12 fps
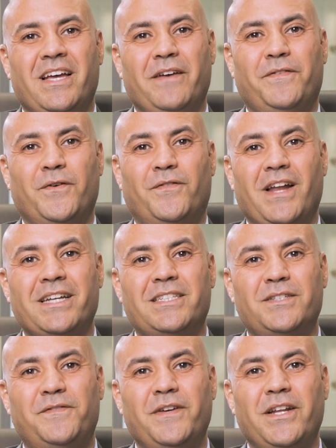If you've liked
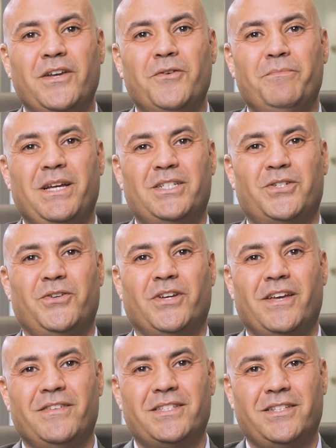this video, make sure you
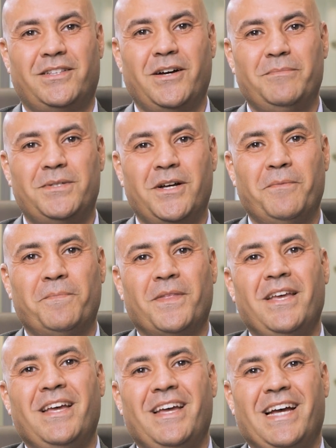give us a thumbs up
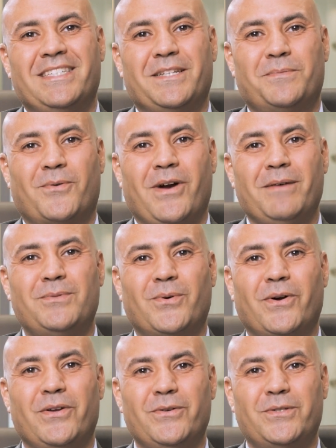and subscribe to
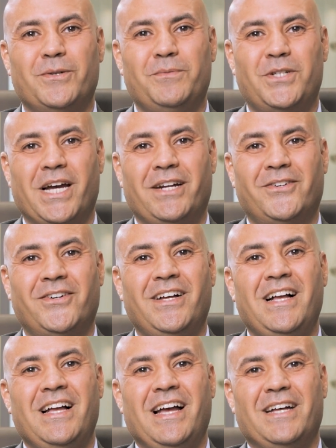our YouTube channel
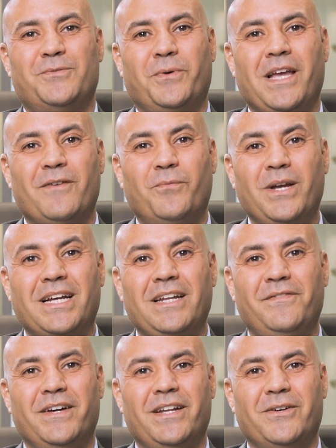as we have weekly
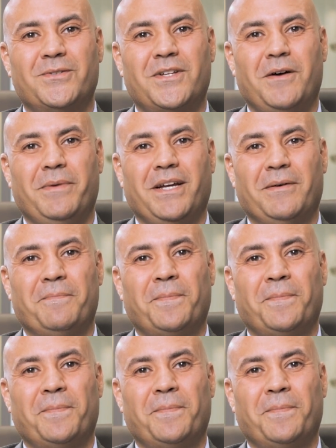videos coming up.